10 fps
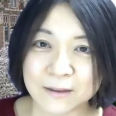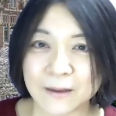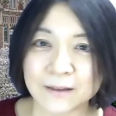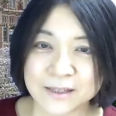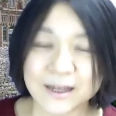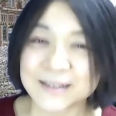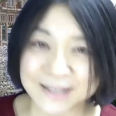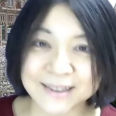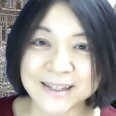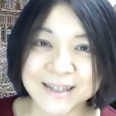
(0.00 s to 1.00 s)

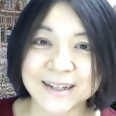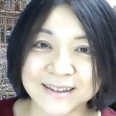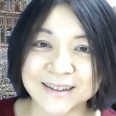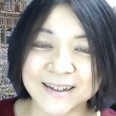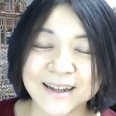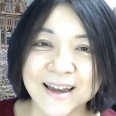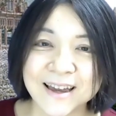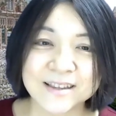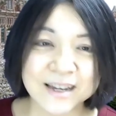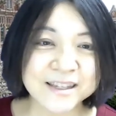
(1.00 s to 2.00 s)
statistically,
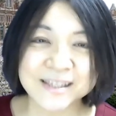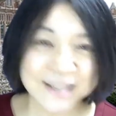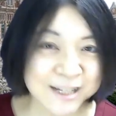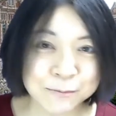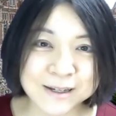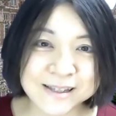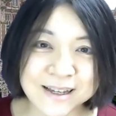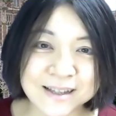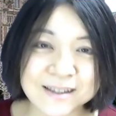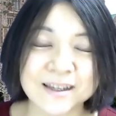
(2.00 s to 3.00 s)

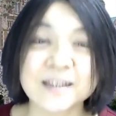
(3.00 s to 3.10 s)
96%